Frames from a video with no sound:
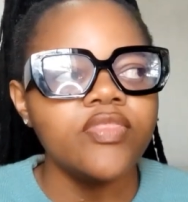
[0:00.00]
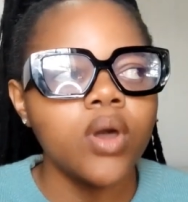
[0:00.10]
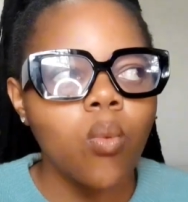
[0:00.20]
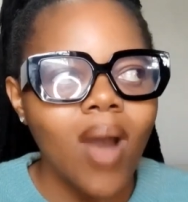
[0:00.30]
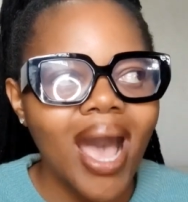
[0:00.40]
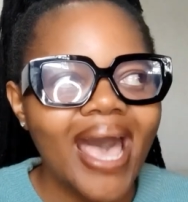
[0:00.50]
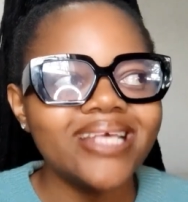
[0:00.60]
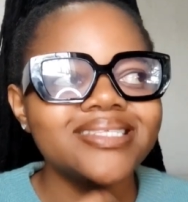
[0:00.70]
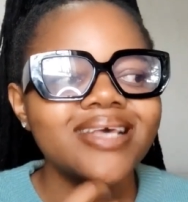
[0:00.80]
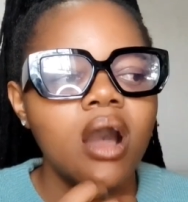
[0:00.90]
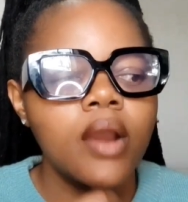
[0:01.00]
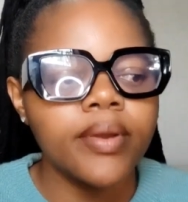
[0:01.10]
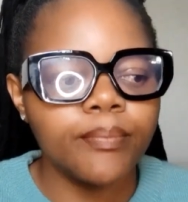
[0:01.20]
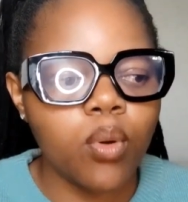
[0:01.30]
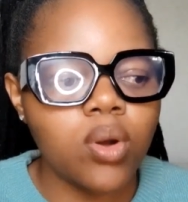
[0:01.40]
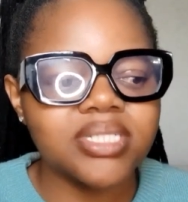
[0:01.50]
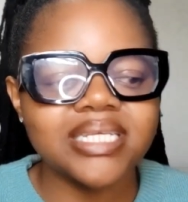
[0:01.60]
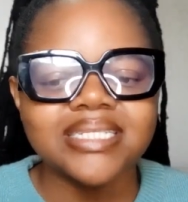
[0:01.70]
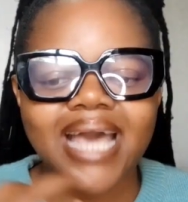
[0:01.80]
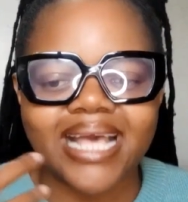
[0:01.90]
The whys are
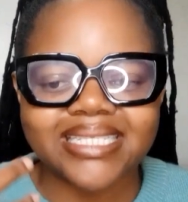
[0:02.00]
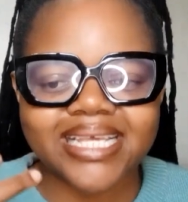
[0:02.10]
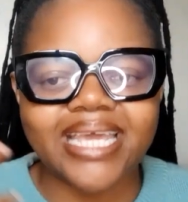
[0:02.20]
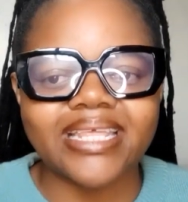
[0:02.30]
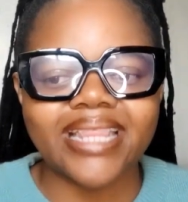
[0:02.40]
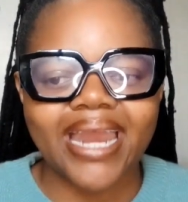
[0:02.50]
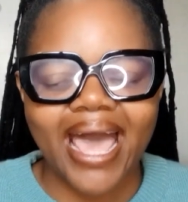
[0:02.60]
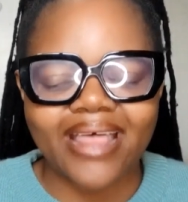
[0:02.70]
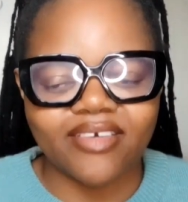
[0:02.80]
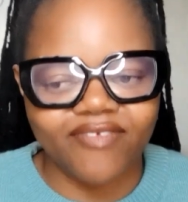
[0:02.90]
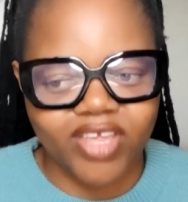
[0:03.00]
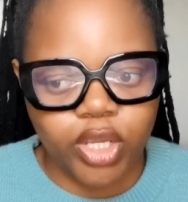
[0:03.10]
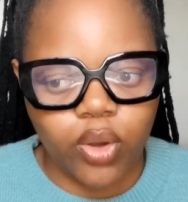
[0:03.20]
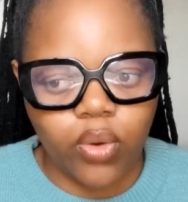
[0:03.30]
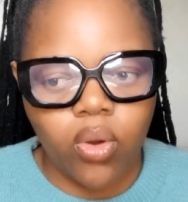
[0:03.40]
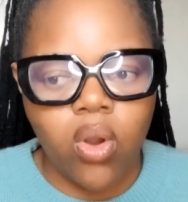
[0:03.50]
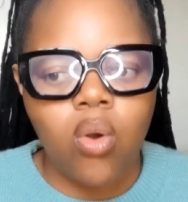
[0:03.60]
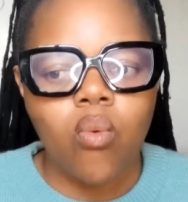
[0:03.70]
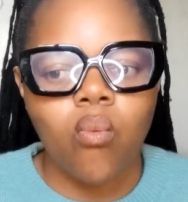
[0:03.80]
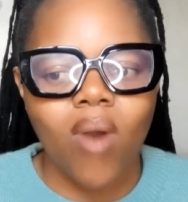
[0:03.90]
important. I said in that other video.
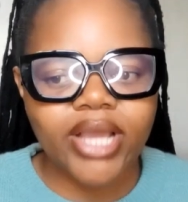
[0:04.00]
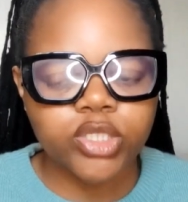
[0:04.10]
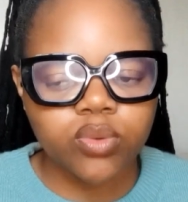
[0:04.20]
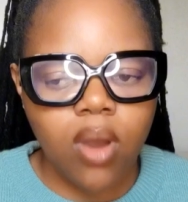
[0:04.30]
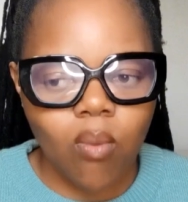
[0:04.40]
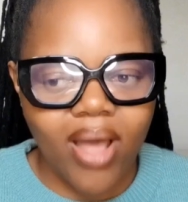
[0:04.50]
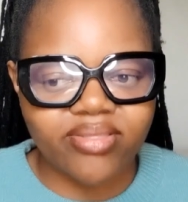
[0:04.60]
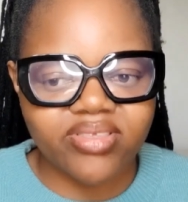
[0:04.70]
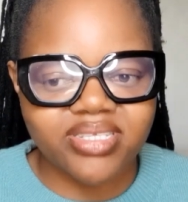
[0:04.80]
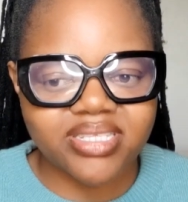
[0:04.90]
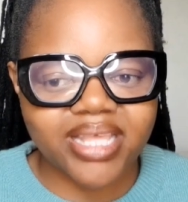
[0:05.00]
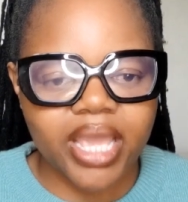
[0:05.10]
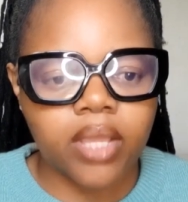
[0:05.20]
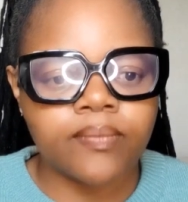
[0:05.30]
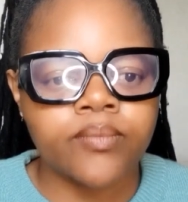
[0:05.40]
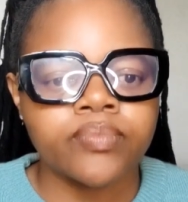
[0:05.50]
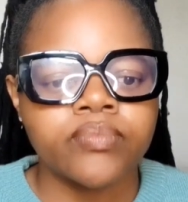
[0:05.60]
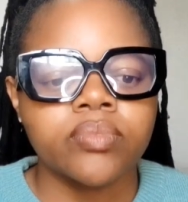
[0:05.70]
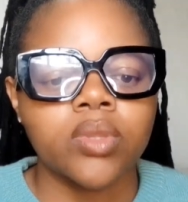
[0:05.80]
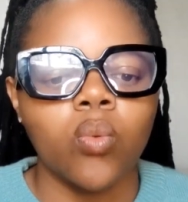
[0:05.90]
Why do I want this thing?
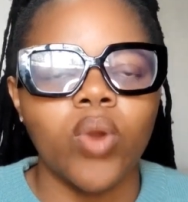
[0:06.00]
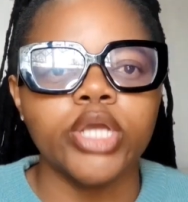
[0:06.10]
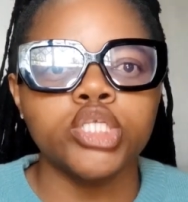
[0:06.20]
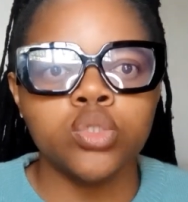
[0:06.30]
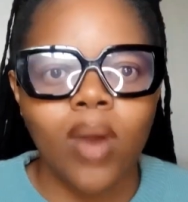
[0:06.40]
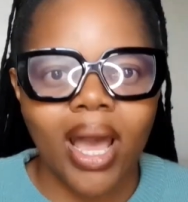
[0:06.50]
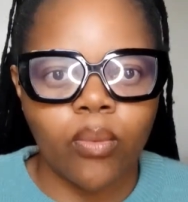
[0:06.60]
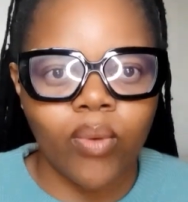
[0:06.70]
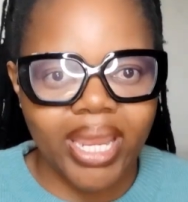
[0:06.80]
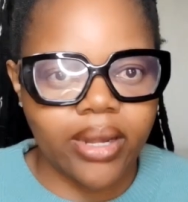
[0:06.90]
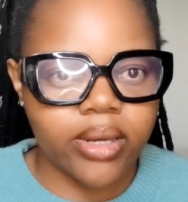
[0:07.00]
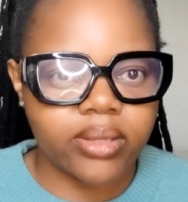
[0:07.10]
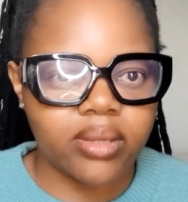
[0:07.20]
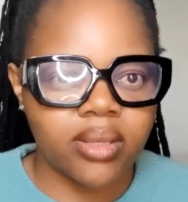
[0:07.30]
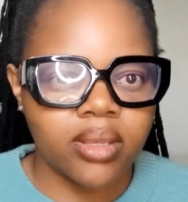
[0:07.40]
Where do I win?